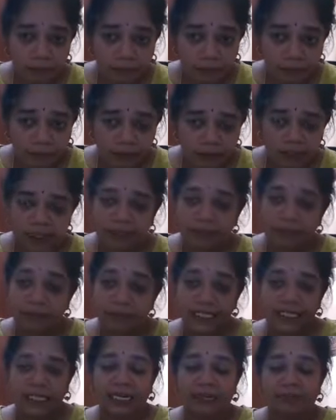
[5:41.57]
Mm, in the
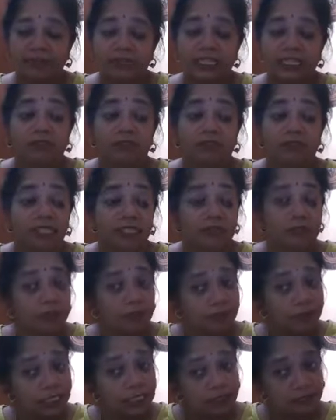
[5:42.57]
meantime itself, she was
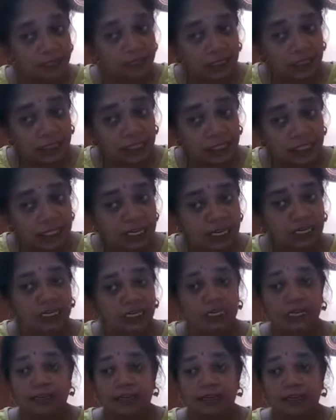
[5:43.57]
blessed with three
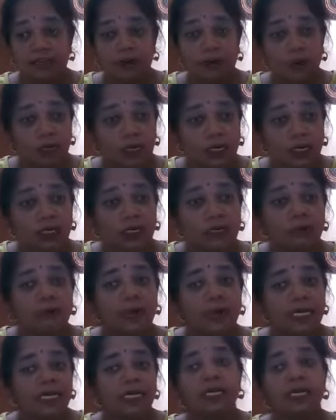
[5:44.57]
sons and a daughter
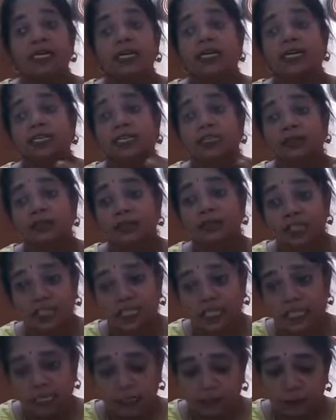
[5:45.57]
by uh,
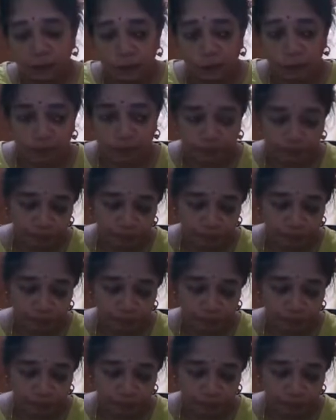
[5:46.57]
Rudrasena too.